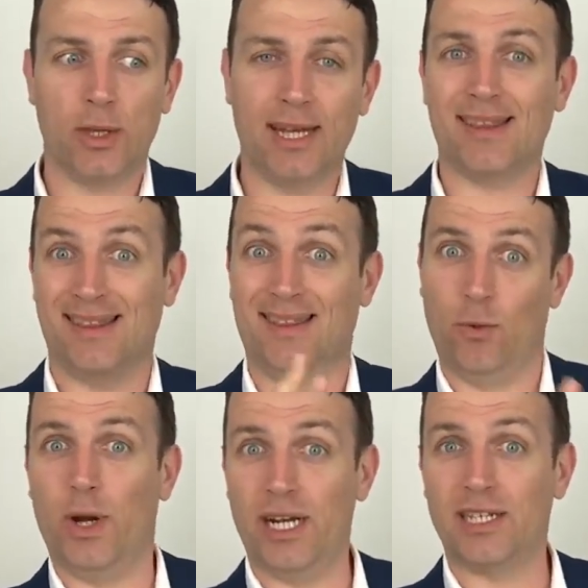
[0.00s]
that
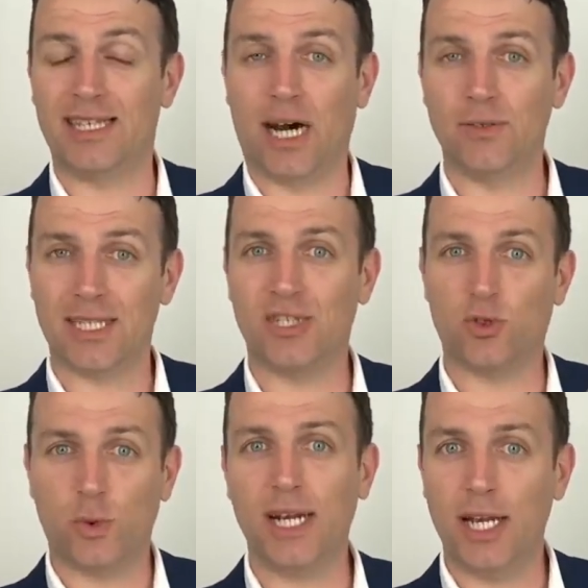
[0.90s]
where the downside
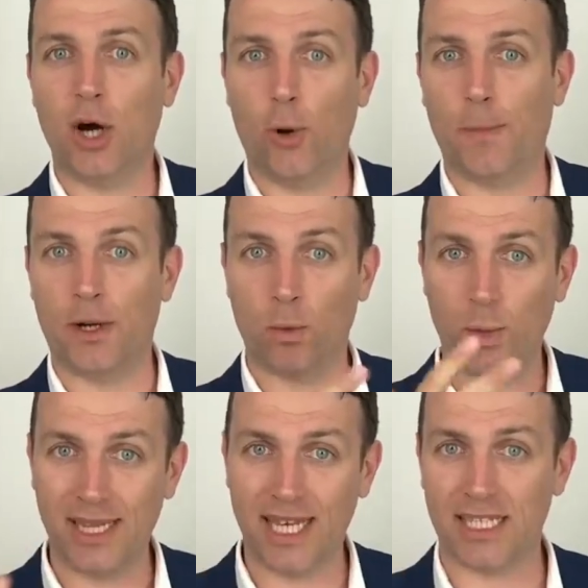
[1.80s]
is really open
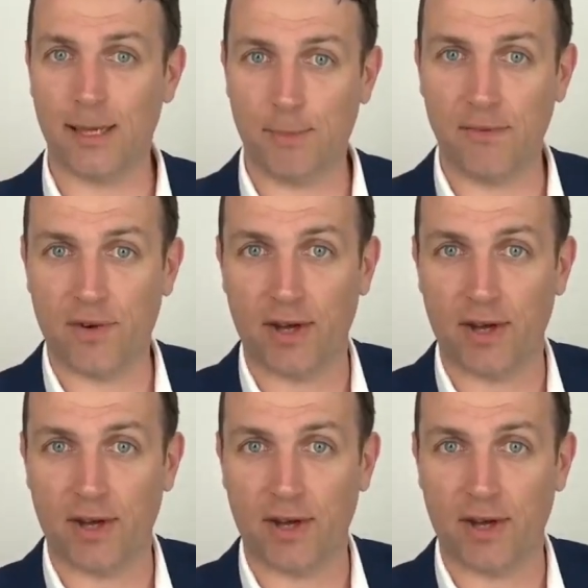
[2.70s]
with the S&P